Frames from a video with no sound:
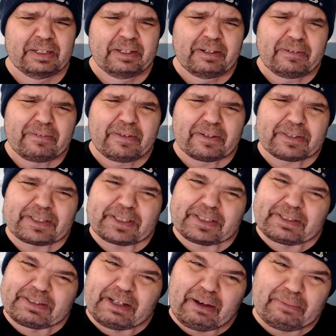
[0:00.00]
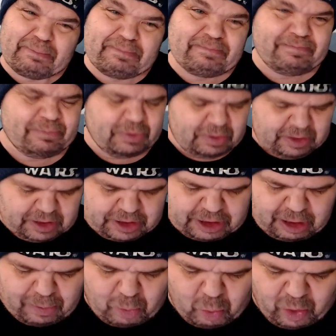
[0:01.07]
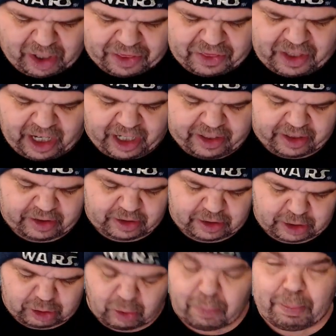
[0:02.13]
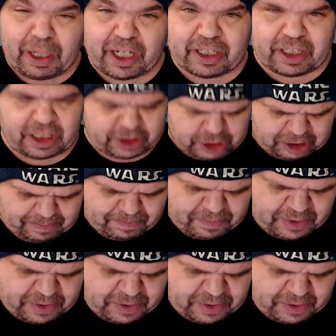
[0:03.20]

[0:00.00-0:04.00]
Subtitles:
There's something with that, so pay attention.